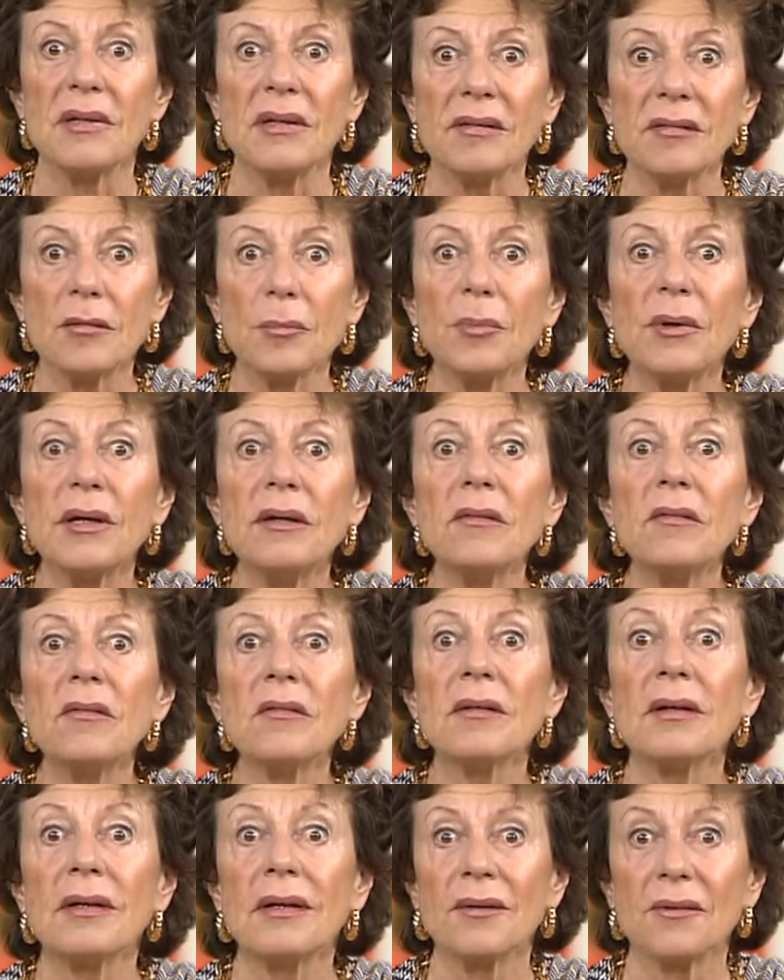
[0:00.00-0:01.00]

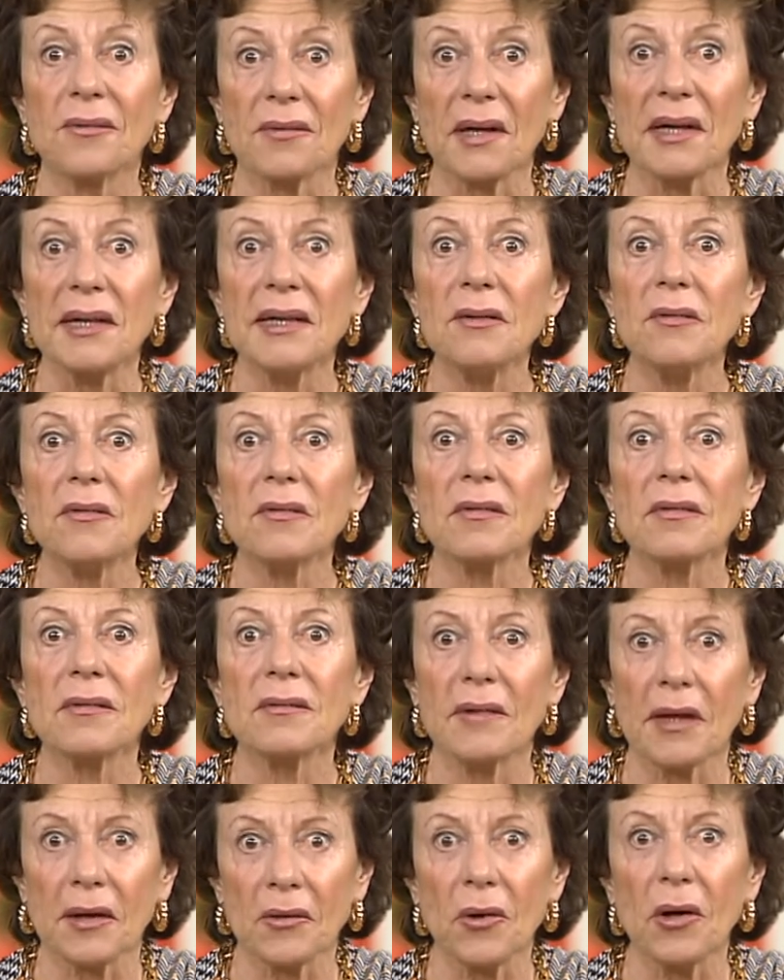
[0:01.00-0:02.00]
disciplines science,
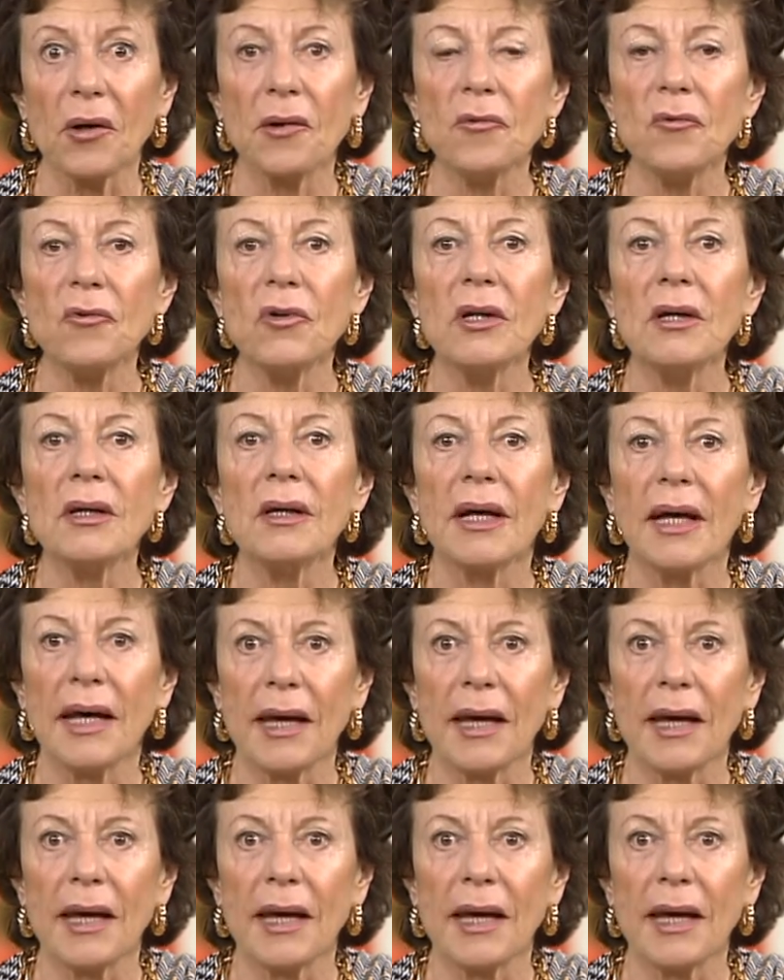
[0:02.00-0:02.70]
technology,